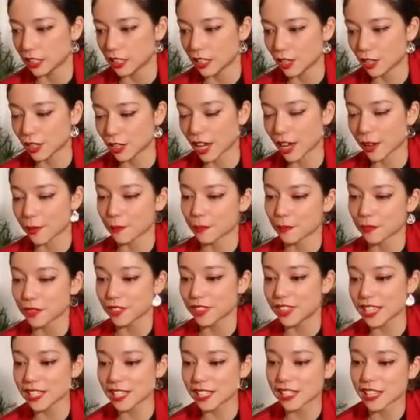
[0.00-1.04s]
Okay,
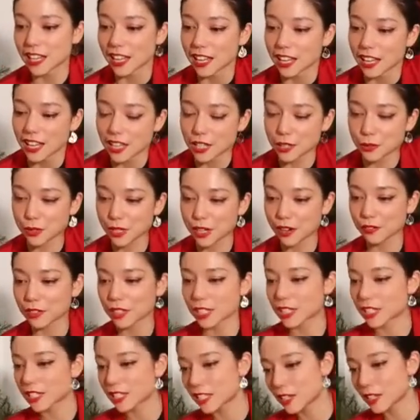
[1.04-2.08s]
this is a recovery
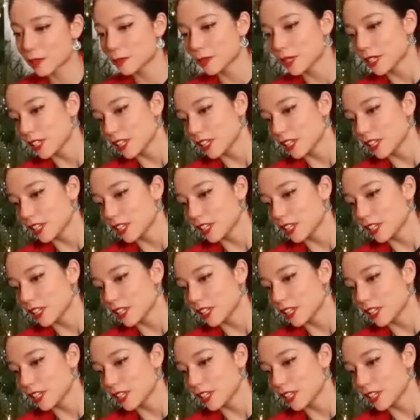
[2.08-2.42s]
system.